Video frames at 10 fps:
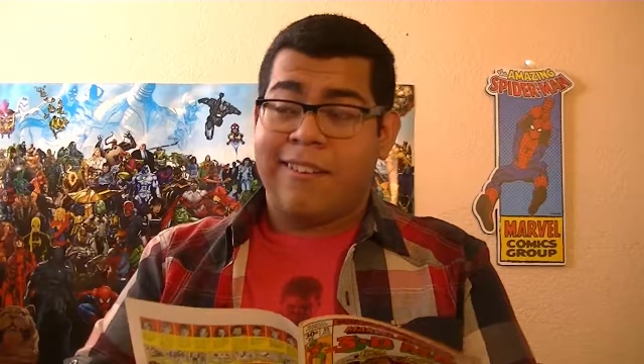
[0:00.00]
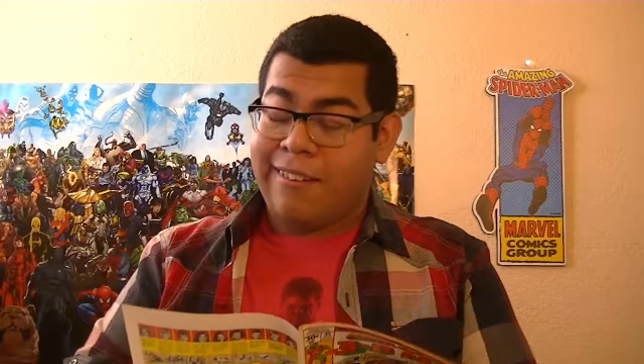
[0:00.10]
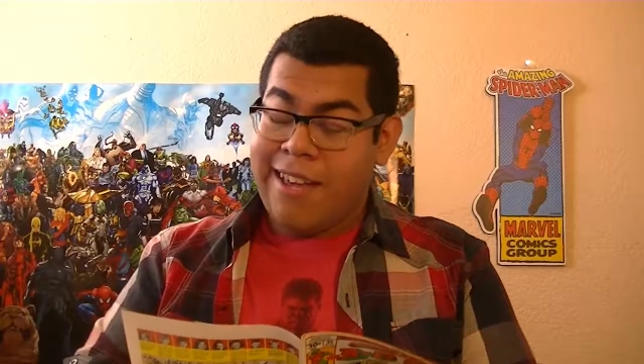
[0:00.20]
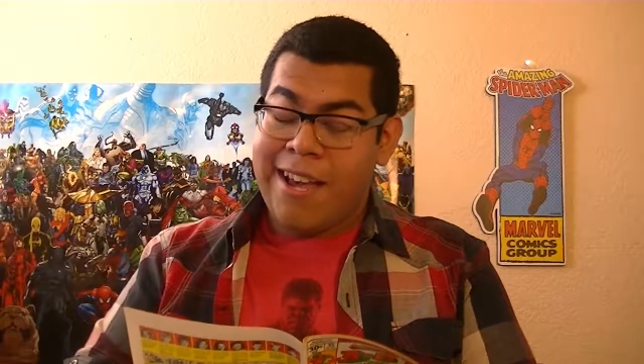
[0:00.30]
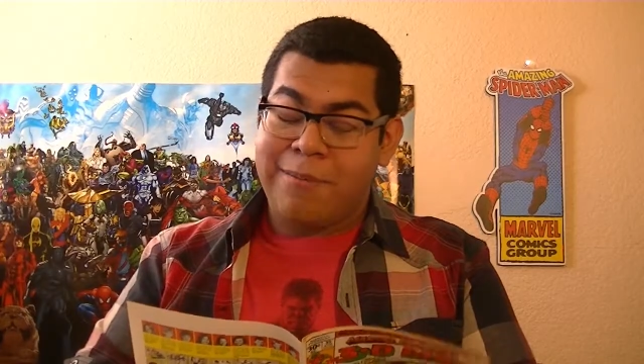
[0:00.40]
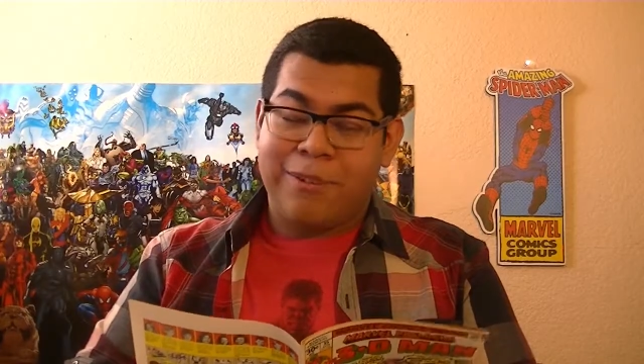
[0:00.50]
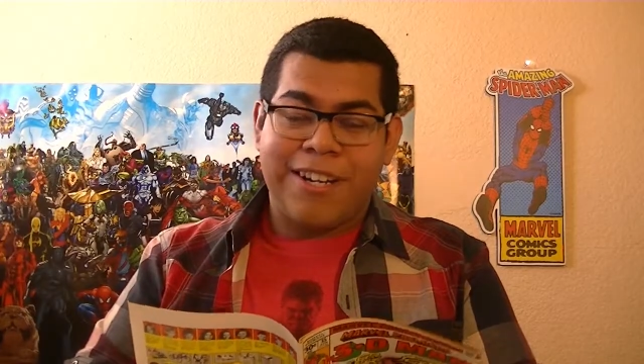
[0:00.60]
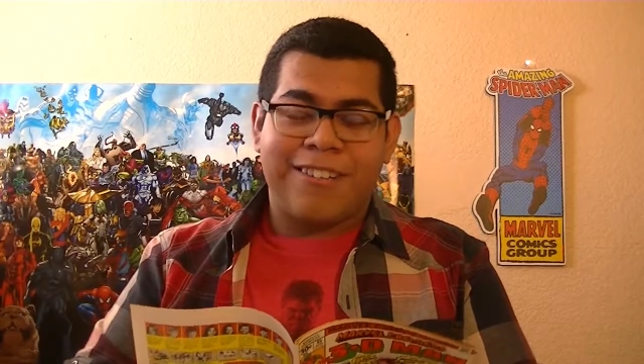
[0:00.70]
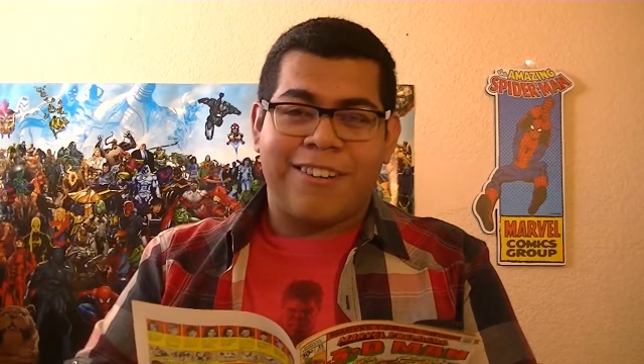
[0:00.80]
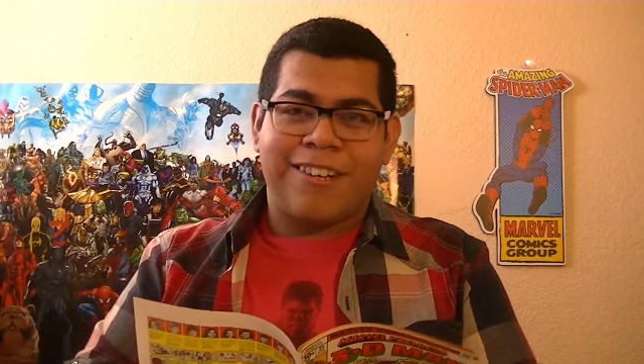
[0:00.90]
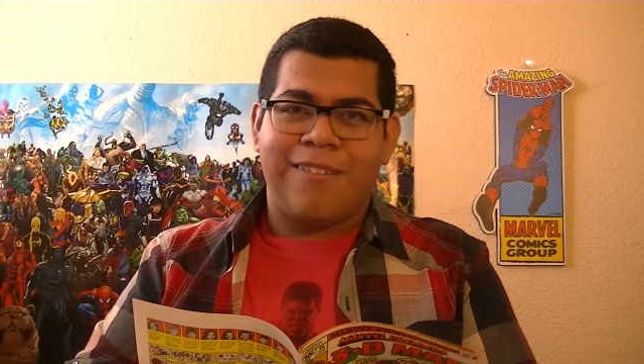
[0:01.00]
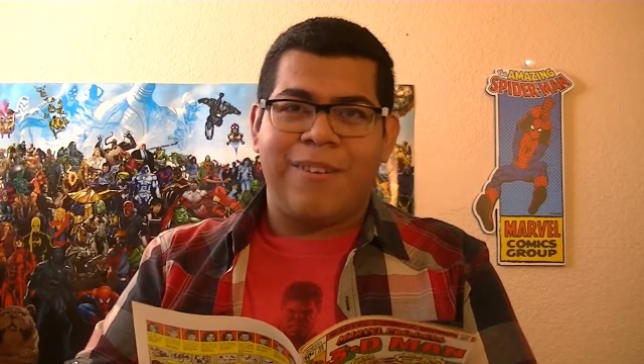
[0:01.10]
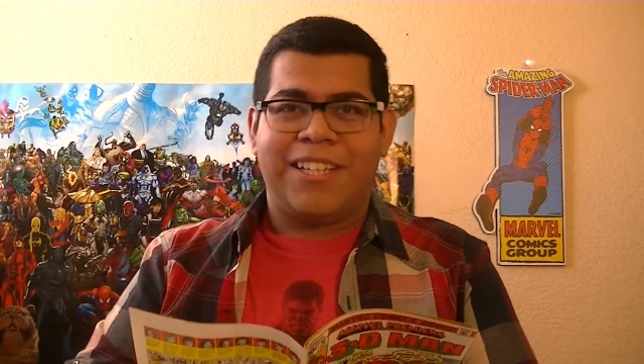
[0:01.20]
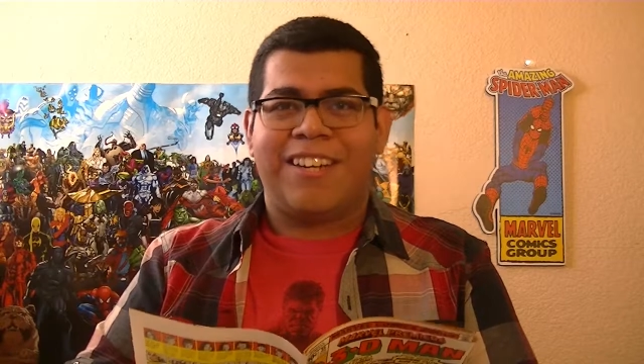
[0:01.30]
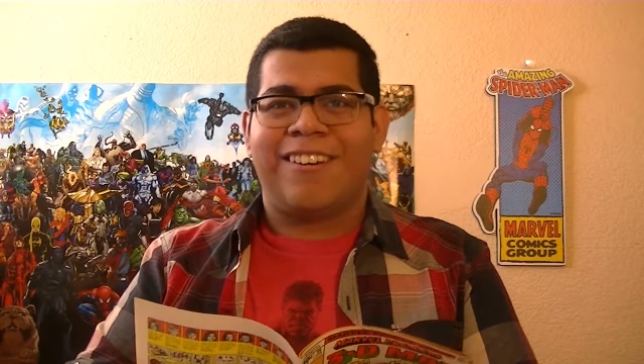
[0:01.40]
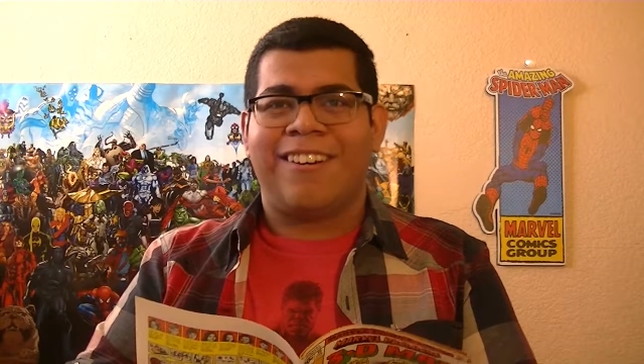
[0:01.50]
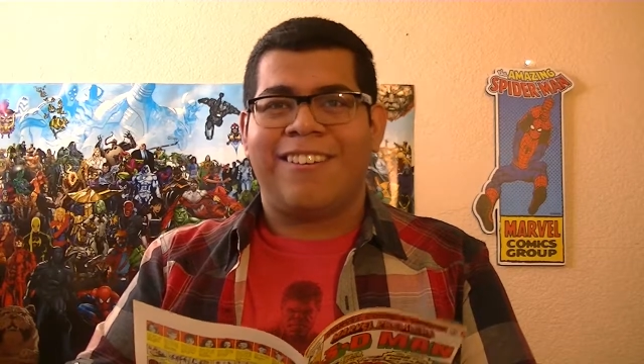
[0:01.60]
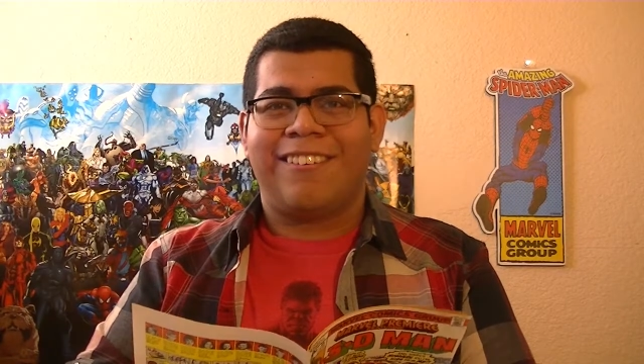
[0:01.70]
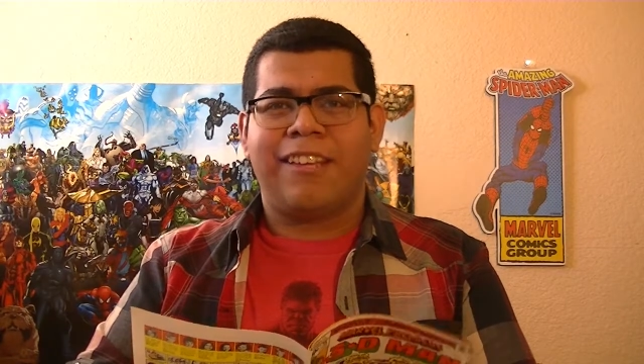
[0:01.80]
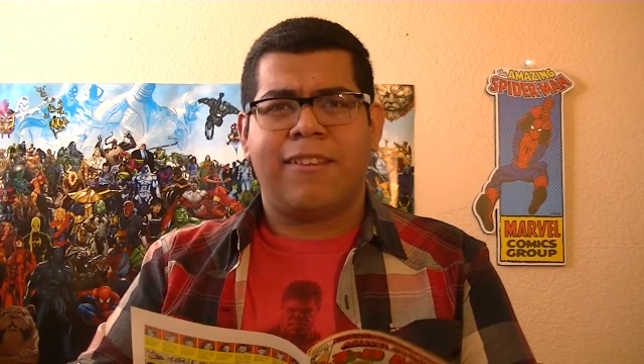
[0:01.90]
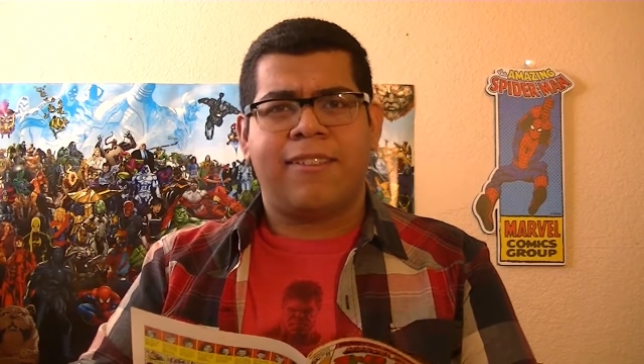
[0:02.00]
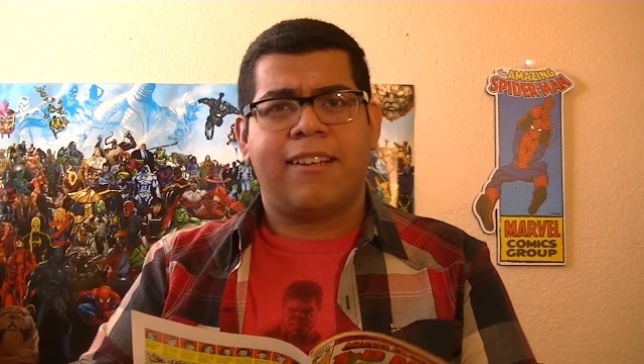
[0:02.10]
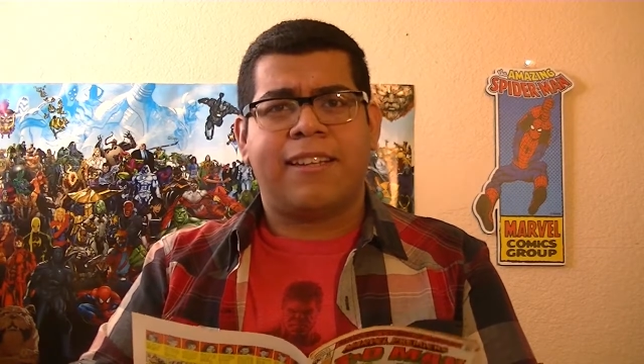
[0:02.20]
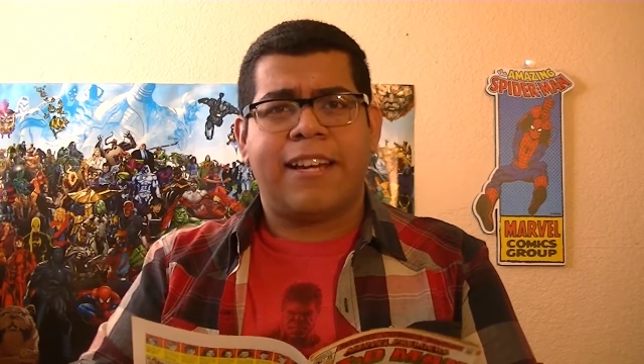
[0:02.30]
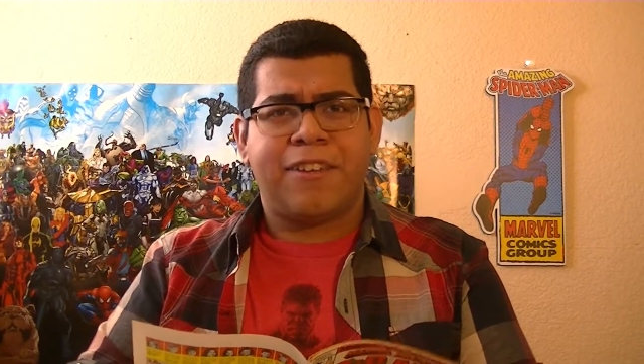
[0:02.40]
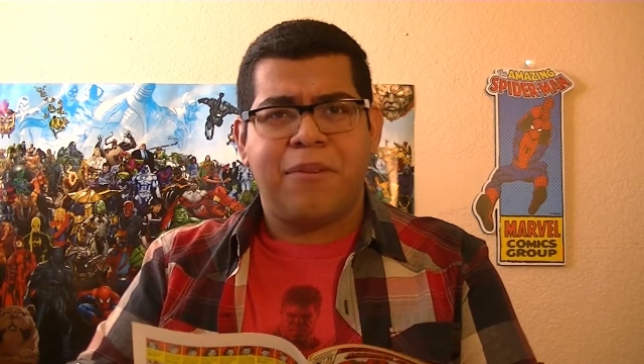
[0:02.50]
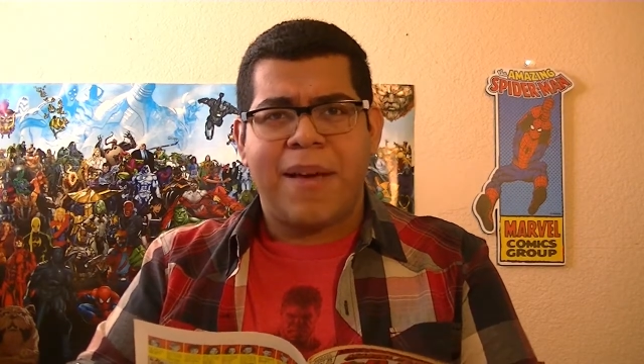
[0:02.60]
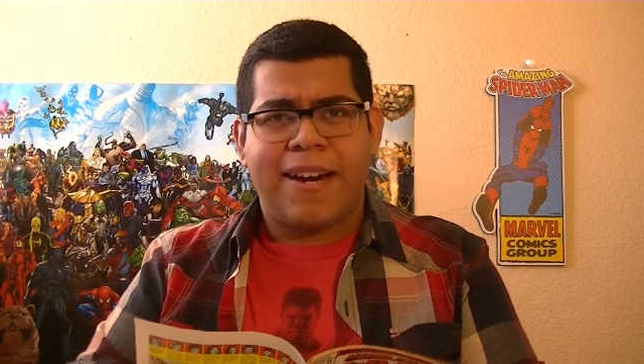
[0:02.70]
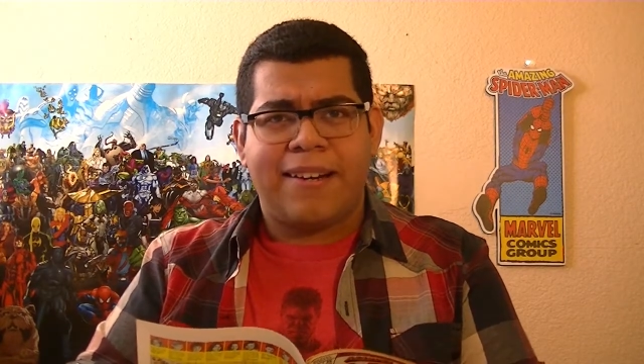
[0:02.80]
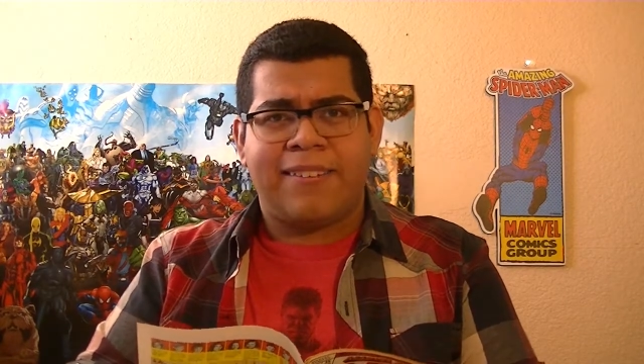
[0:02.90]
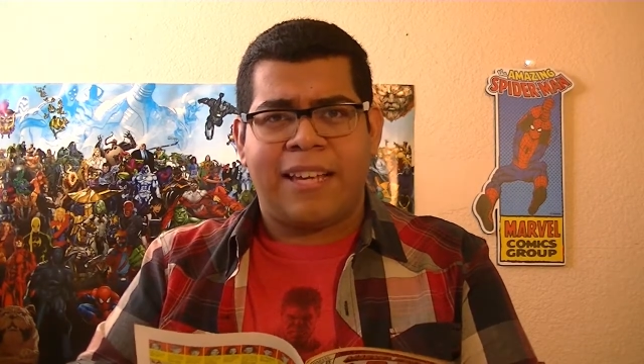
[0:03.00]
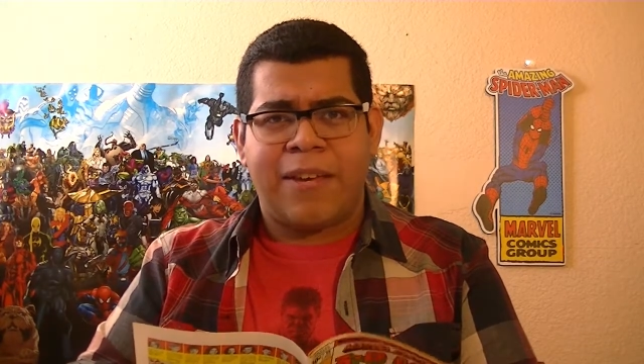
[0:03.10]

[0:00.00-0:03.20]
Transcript: Yeah, pretty darn convenient, huh? The thought that humanity's